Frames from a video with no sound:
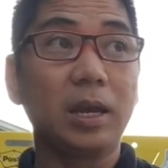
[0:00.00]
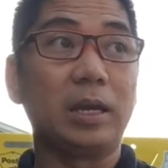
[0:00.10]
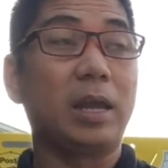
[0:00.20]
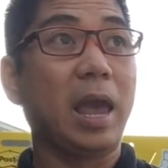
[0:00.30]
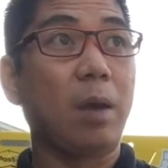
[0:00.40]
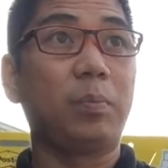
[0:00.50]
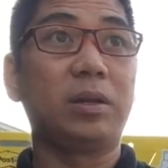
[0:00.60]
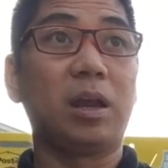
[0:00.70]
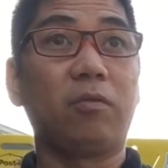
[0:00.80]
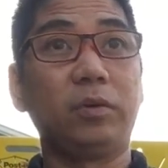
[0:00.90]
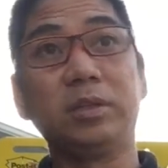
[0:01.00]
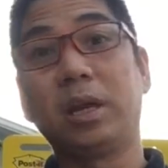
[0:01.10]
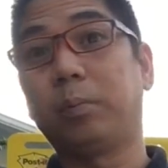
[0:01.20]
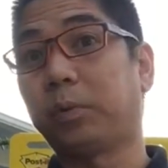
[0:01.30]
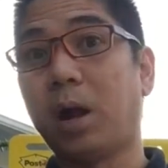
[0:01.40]
It happened every
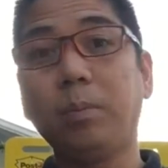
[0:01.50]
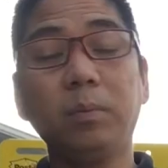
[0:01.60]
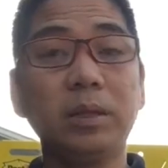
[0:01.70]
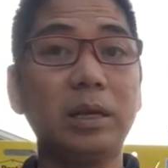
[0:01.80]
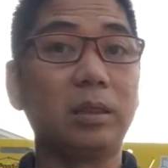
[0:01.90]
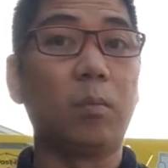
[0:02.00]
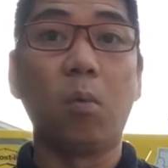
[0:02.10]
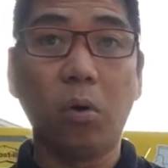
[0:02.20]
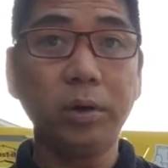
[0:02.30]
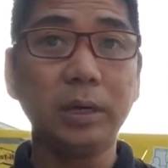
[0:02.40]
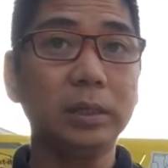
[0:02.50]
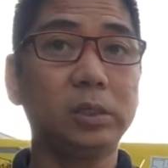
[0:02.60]
day, probably in the morning,